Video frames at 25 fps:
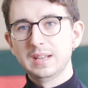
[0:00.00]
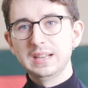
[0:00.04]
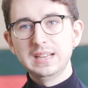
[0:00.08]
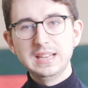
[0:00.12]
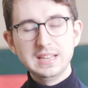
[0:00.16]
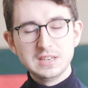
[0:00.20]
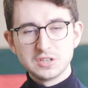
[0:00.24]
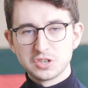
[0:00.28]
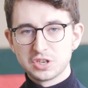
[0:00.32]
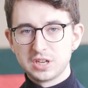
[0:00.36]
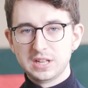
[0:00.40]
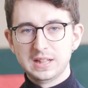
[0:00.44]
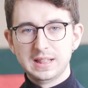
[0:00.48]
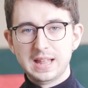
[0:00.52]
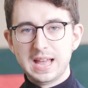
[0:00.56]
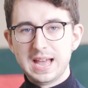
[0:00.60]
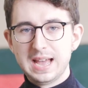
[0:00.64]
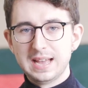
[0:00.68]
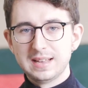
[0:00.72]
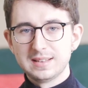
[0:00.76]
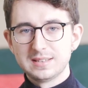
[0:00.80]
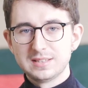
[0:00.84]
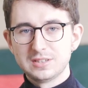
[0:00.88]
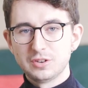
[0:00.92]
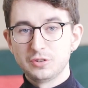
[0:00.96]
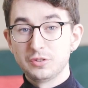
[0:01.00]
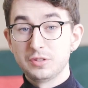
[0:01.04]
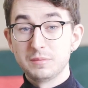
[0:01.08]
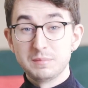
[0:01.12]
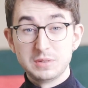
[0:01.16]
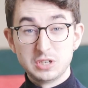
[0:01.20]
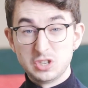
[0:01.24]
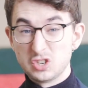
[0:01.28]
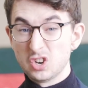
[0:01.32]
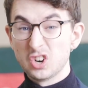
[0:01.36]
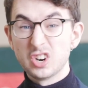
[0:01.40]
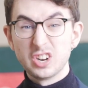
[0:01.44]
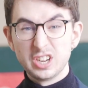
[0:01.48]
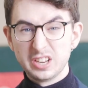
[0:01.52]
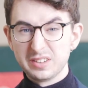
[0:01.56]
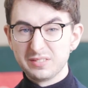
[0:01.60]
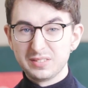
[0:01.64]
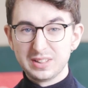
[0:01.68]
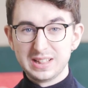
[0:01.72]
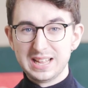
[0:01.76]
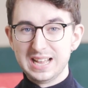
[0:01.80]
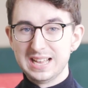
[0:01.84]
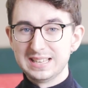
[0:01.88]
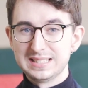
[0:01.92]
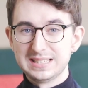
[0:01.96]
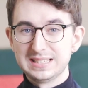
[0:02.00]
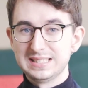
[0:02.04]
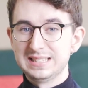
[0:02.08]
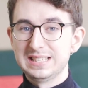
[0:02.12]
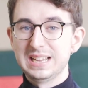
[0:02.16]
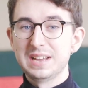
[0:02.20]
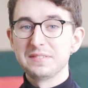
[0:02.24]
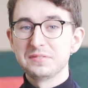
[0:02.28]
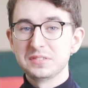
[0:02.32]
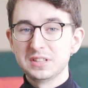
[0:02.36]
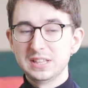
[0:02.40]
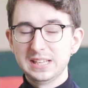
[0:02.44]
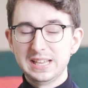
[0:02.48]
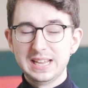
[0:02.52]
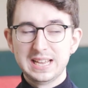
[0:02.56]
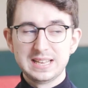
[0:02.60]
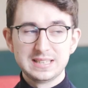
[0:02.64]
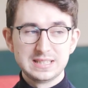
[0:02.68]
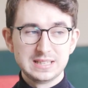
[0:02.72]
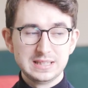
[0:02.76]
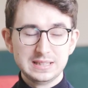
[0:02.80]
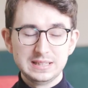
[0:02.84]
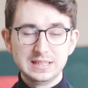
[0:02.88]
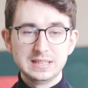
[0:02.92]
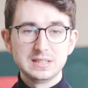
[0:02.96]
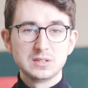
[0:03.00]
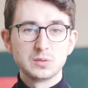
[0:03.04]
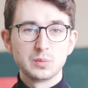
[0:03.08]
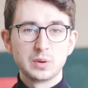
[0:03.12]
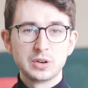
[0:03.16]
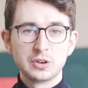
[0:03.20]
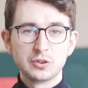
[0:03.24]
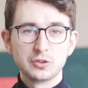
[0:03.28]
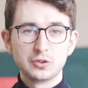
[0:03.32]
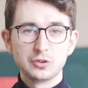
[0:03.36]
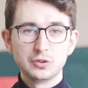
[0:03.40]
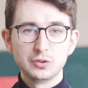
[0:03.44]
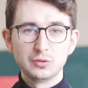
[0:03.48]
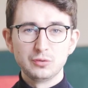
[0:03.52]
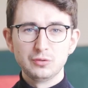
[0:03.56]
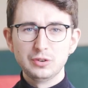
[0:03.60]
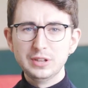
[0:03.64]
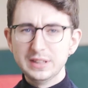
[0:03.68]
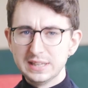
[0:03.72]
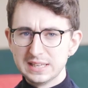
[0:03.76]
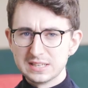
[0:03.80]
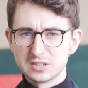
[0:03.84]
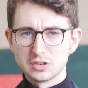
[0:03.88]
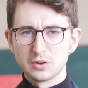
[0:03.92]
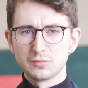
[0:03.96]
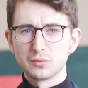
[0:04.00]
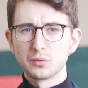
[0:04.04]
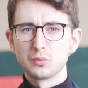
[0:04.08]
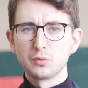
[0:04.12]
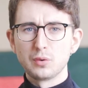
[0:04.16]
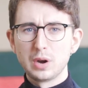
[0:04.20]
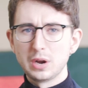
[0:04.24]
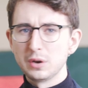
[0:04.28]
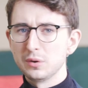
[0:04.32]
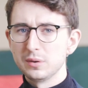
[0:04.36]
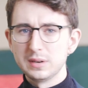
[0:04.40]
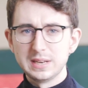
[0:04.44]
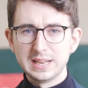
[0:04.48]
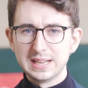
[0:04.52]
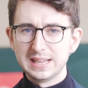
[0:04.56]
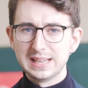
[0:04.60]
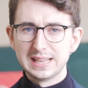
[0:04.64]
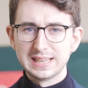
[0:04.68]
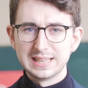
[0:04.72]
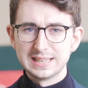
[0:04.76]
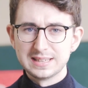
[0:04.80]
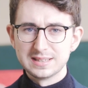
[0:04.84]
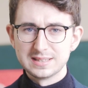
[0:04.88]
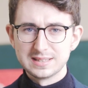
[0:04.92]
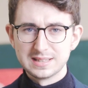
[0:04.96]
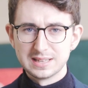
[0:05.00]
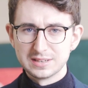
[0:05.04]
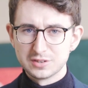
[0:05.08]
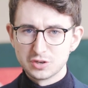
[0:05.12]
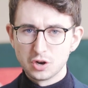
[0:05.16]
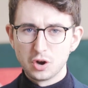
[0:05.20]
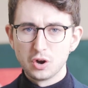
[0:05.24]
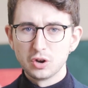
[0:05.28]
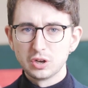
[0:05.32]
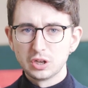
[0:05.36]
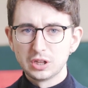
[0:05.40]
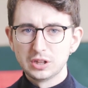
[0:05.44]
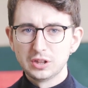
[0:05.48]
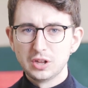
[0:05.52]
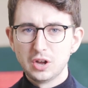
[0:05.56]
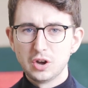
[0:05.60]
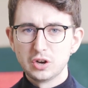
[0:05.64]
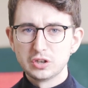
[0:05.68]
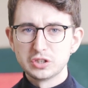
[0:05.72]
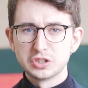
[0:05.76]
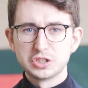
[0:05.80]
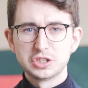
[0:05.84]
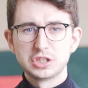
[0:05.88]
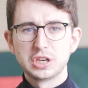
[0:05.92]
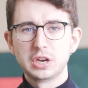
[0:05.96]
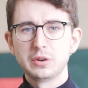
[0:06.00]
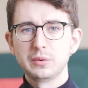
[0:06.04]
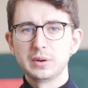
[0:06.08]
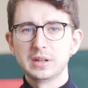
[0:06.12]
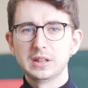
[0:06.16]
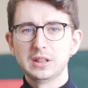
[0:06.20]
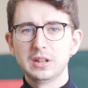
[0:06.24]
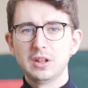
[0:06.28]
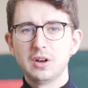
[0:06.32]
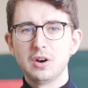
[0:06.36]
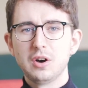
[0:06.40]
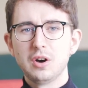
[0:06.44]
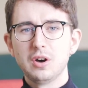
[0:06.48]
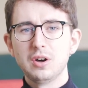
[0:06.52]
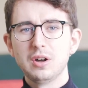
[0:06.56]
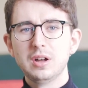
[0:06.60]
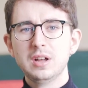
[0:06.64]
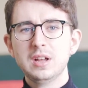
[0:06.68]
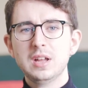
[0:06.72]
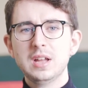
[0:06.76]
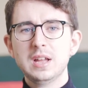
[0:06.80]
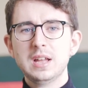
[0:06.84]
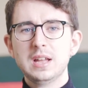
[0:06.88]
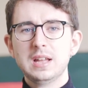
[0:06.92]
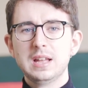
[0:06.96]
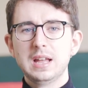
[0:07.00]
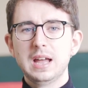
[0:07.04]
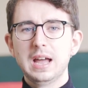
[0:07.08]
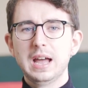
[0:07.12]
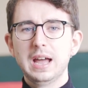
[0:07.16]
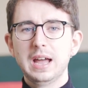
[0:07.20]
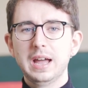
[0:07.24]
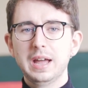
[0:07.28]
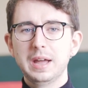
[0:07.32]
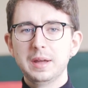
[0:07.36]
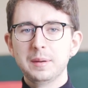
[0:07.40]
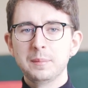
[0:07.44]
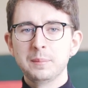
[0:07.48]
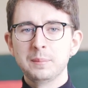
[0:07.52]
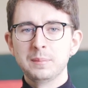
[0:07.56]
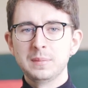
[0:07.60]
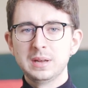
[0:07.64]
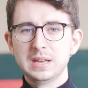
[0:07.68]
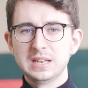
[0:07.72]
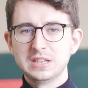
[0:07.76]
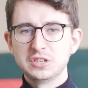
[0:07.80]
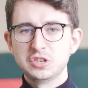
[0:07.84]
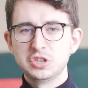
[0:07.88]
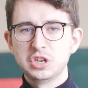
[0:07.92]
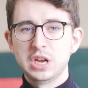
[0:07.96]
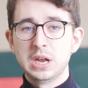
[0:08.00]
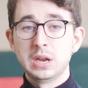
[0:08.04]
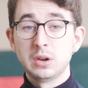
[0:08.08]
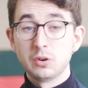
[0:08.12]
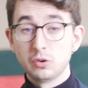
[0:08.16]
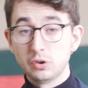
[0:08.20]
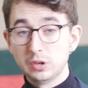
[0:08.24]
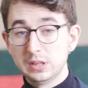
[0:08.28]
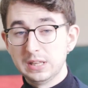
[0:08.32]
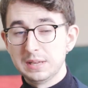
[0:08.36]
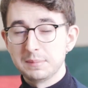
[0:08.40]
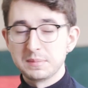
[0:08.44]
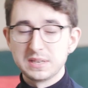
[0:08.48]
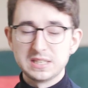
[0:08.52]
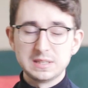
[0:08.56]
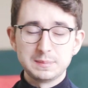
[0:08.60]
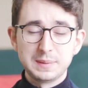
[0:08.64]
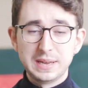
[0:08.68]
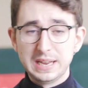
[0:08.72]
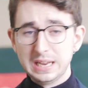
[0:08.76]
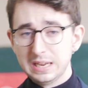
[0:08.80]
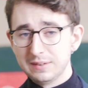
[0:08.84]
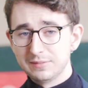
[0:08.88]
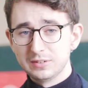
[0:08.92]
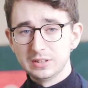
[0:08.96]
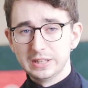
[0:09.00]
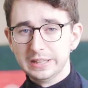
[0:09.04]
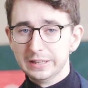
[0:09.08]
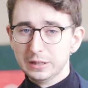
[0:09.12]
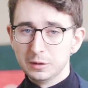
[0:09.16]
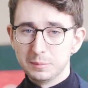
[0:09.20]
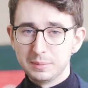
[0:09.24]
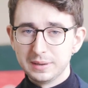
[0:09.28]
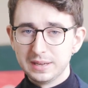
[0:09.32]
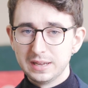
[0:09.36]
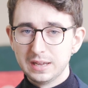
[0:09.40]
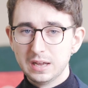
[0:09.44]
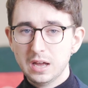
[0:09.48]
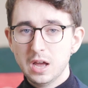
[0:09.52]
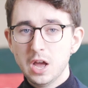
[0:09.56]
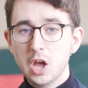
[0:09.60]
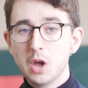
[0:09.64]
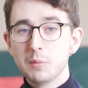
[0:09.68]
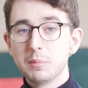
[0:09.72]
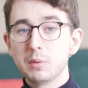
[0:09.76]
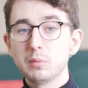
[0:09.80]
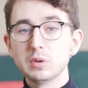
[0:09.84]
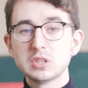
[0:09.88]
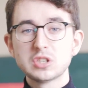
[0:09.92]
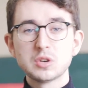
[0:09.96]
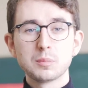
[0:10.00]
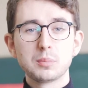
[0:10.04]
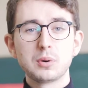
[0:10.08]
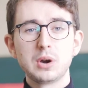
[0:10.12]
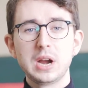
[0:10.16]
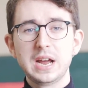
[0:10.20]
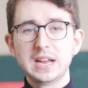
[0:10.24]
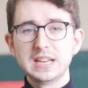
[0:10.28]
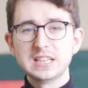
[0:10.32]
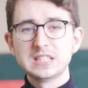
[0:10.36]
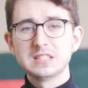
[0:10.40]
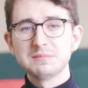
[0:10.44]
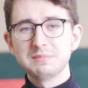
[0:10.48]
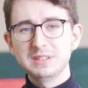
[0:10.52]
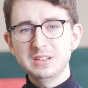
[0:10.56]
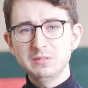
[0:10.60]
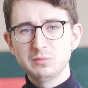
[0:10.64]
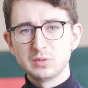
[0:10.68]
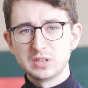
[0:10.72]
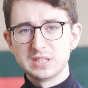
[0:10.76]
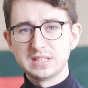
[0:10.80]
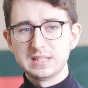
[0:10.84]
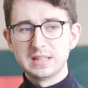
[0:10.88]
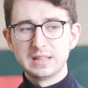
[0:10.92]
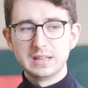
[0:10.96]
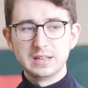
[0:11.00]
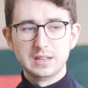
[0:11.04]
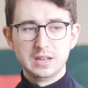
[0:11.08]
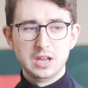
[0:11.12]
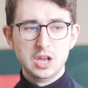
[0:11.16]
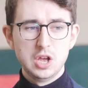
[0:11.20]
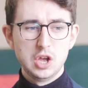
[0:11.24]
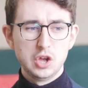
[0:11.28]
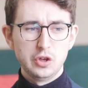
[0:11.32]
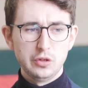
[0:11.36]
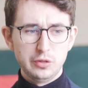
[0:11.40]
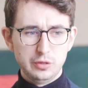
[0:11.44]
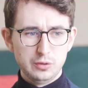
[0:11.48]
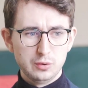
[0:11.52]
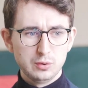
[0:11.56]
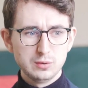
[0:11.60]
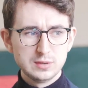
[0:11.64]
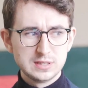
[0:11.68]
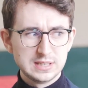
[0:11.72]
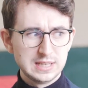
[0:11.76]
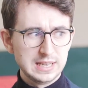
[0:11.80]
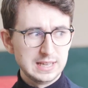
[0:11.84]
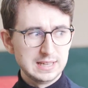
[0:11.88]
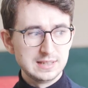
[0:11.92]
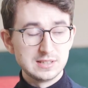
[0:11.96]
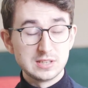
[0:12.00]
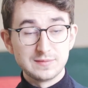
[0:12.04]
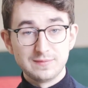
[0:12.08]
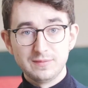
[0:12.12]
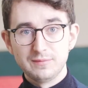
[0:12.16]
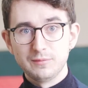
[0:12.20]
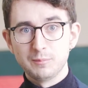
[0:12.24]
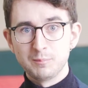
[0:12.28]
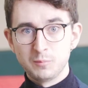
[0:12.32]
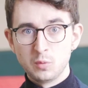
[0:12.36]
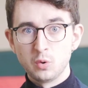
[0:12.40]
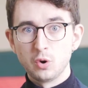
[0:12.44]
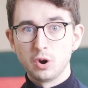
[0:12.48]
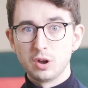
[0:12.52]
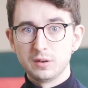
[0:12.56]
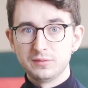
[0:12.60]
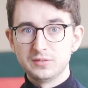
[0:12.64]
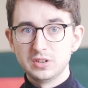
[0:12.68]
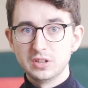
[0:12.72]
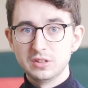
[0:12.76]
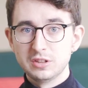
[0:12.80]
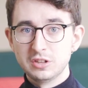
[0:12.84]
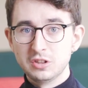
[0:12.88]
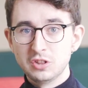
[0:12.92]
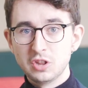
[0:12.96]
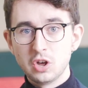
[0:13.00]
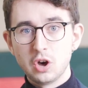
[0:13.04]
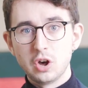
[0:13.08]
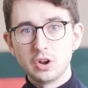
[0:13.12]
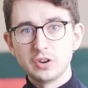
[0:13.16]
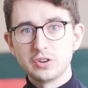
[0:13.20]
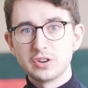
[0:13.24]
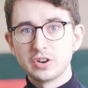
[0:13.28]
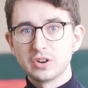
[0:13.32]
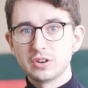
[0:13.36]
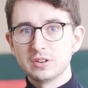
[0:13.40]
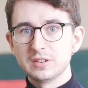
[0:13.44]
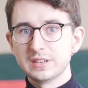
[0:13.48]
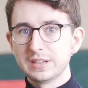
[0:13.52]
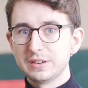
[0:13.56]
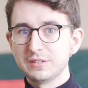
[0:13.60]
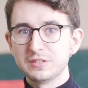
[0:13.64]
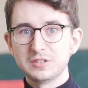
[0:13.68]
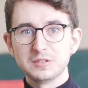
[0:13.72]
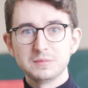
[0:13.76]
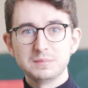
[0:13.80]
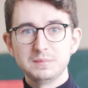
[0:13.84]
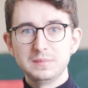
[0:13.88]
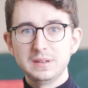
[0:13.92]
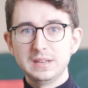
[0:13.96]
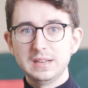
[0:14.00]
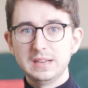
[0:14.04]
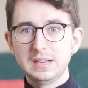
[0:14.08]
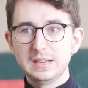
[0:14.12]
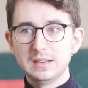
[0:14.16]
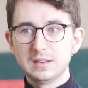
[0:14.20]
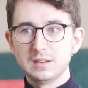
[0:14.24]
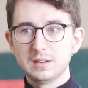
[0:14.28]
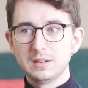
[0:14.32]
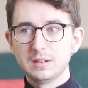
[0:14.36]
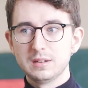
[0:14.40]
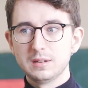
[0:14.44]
Each class, or the majority of classes, definitely has at least one or two really sort of rowdy kids that talk a lot, shout a lot, and generally misbehave a little bit. But what surprised me was that those kids, more often than not, turned out to be